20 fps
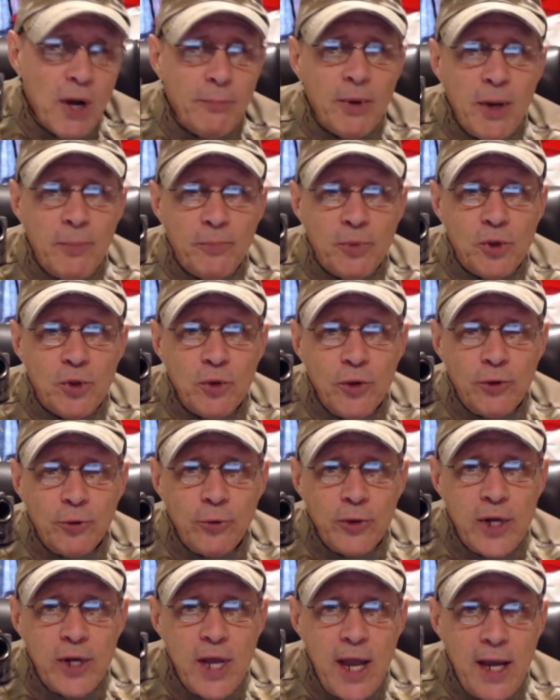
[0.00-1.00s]
bump up to
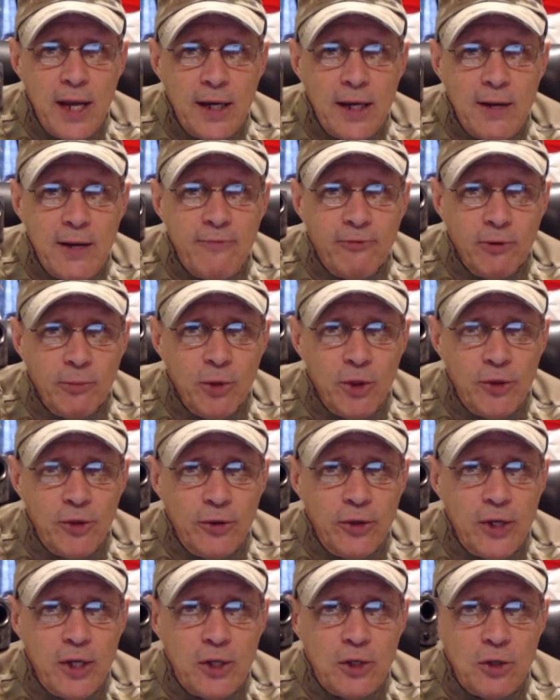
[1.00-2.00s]
a 380 from
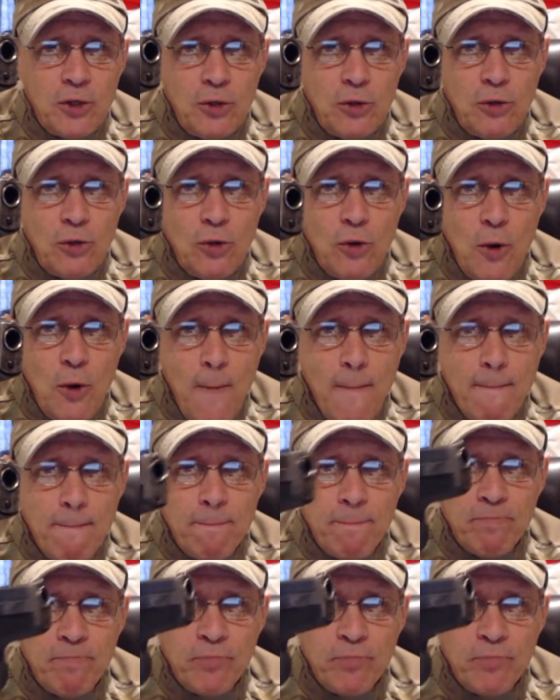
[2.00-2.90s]
a 32,